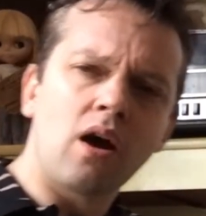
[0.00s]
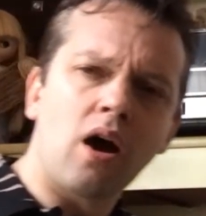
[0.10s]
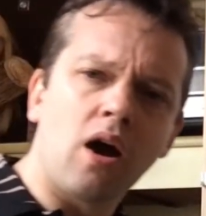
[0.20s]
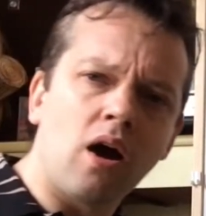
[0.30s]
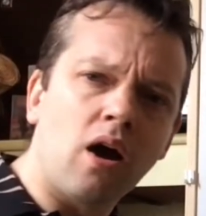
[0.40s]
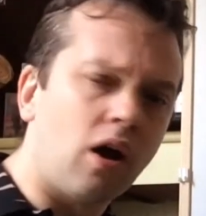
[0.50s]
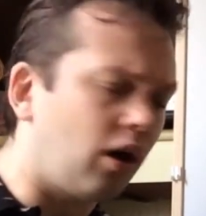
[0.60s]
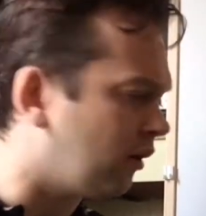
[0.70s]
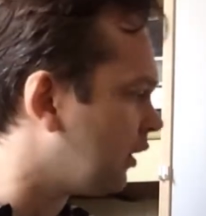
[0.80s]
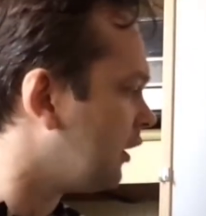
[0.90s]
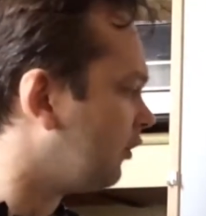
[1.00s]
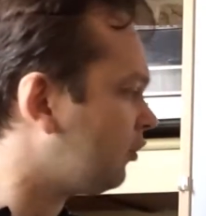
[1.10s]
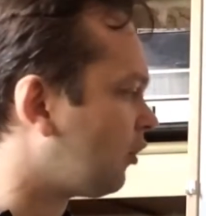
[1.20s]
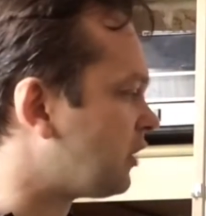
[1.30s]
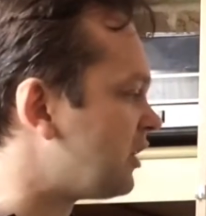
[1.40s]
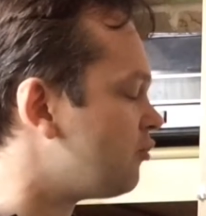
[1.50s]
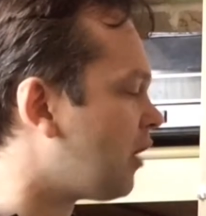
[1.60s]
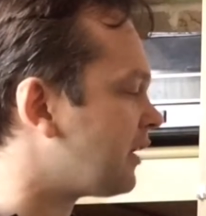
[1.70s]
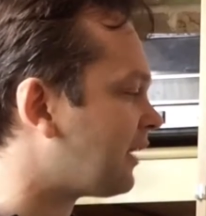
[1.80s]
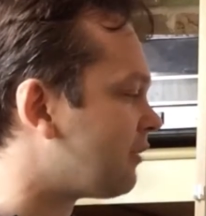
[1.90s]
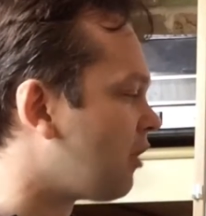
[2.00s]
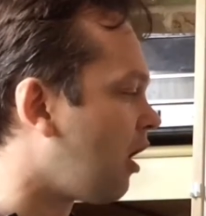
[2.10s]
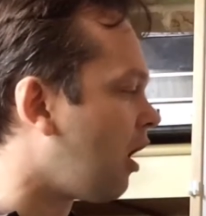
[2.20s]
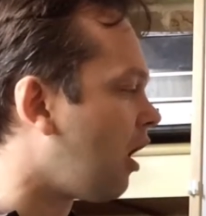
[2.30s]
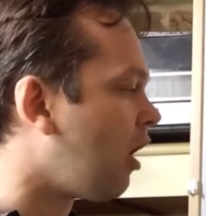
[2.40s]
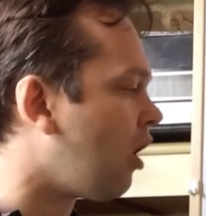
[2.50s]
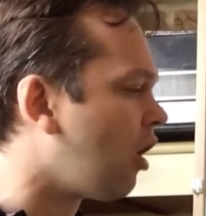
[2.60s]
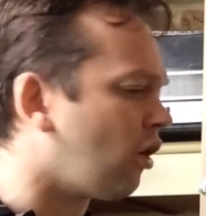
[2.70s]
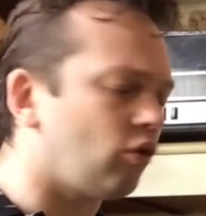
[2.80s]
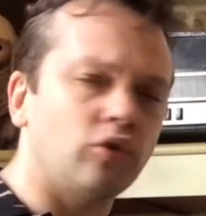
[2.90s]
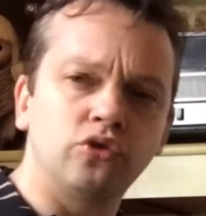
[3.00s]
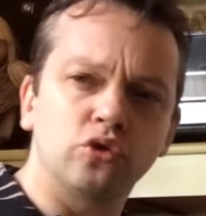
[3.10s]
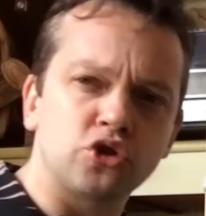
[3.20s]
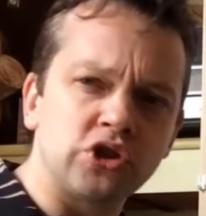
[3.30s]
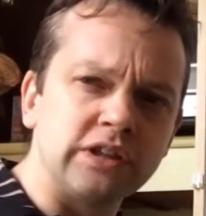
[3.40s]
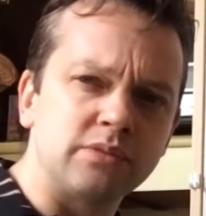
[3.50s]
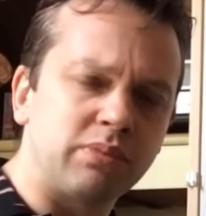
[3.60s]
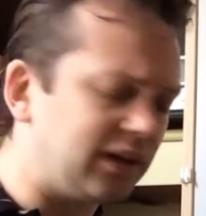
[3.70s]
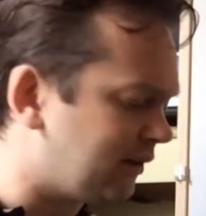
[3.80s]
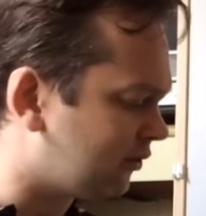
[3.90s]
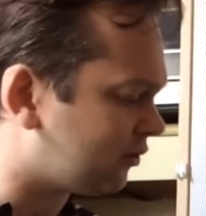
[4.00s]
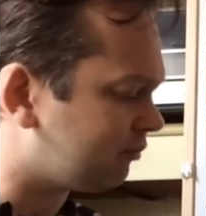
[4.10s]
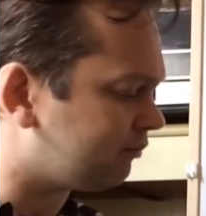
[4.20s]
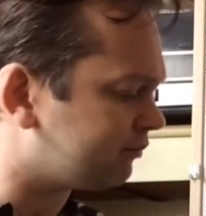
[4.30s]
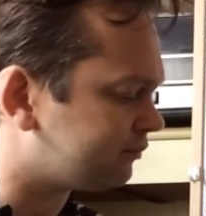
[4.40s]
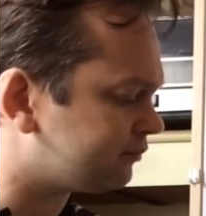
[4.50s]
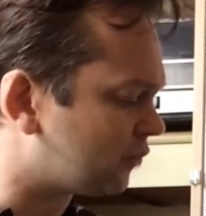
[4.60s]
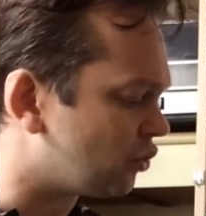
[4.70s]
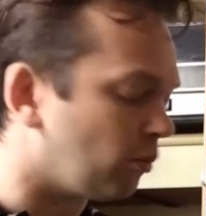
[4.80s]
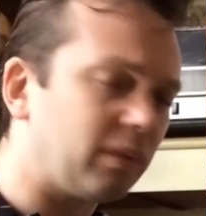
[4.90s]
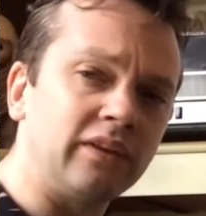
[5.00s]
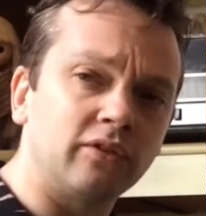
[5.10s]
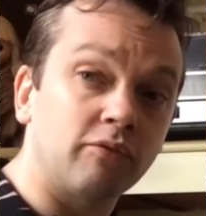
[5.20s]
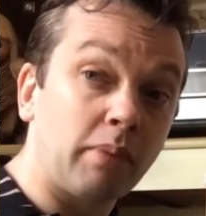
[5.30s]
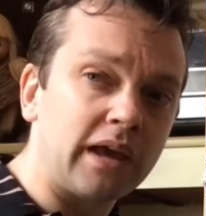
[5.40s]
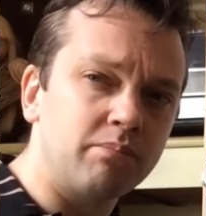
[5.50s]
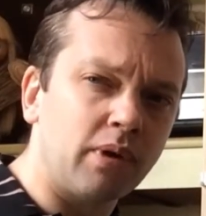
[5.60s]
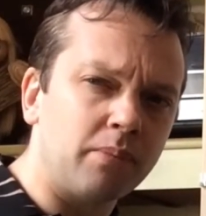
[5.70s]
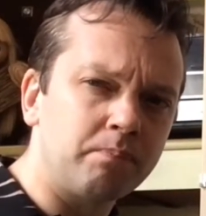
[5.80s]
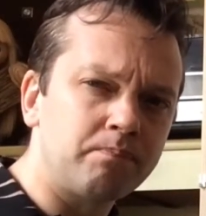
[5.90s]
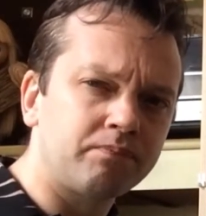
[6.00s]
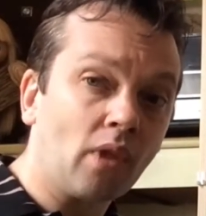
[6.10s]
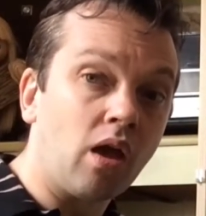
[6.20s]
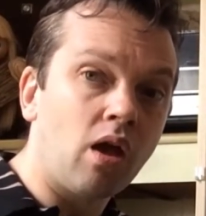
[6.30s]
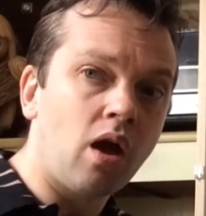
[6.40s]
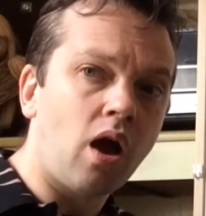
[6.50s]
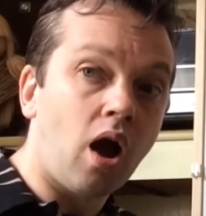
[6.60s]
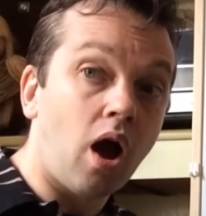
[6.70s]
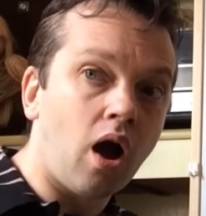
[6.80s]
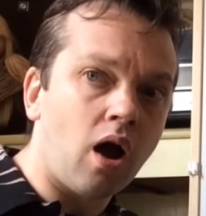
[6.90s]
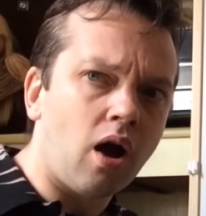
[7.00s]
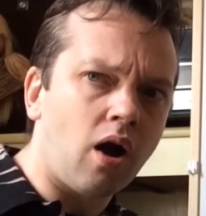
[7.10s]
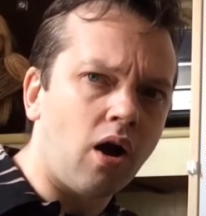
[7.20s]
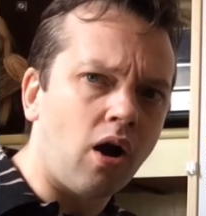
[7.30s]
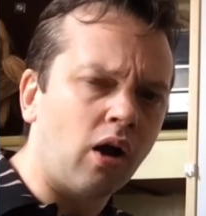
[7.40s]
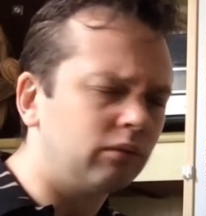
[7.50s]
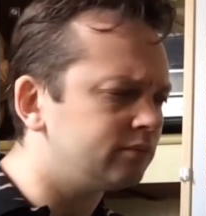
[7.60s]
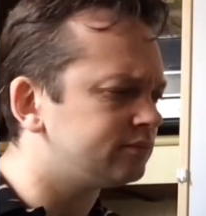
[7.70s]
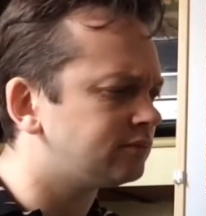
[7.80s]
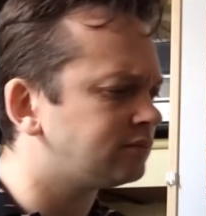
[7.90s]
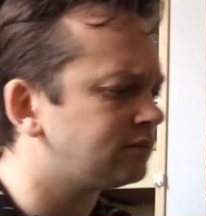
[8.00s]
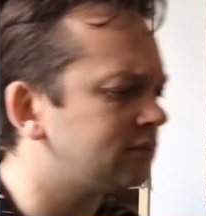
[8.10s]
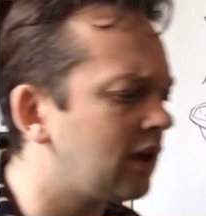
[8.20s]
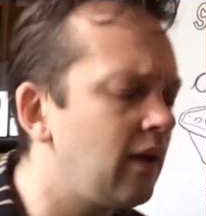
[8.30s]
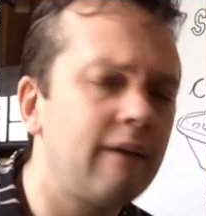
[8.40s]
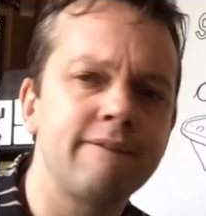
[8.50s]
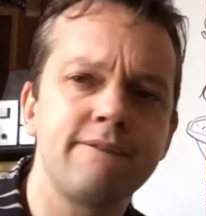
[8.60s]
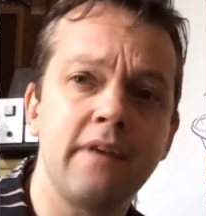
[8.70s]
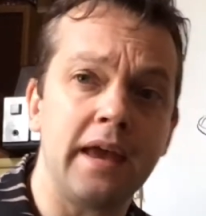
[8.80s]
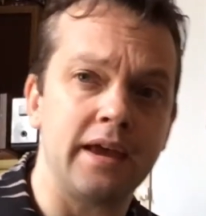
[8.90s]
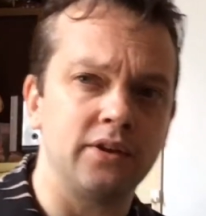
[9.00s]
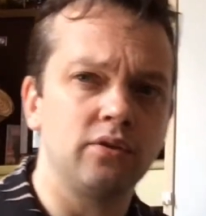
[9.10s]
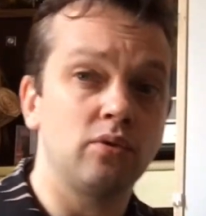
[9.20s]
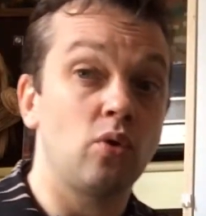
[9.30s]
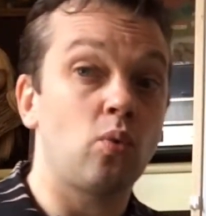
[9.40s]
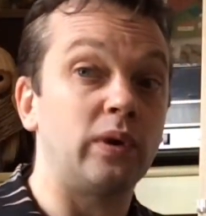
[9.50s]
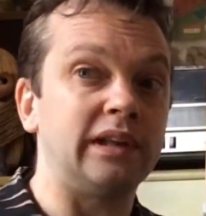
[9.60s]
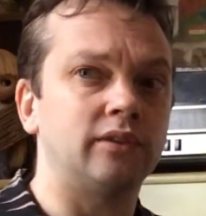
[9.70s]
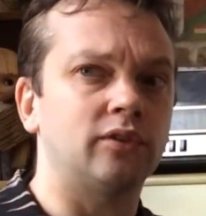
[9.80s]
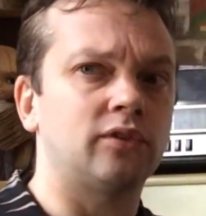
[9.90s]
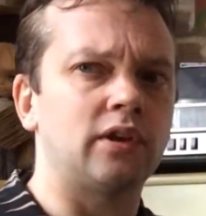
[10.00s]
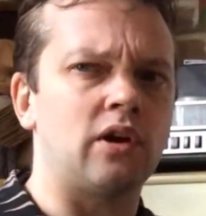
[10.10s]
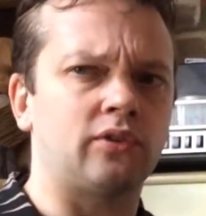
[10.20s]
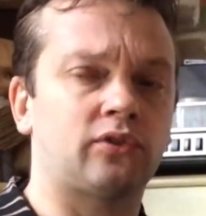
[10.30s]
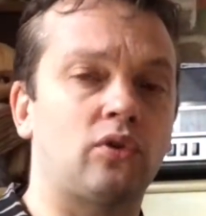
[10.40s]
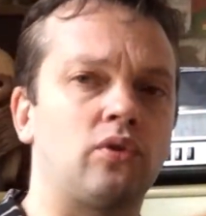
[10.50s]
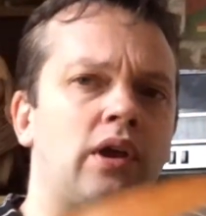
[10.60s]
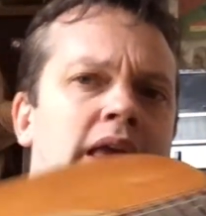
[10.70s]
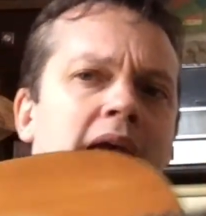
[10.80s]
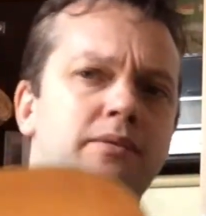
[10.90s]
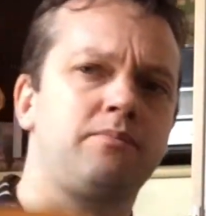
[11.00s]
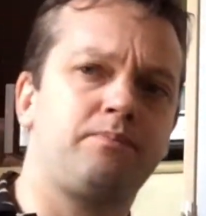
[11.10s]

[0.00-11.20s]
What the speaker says: R. So can you write down R on your sheet, please? On your piece of paper. R. Then we need to sing our song again.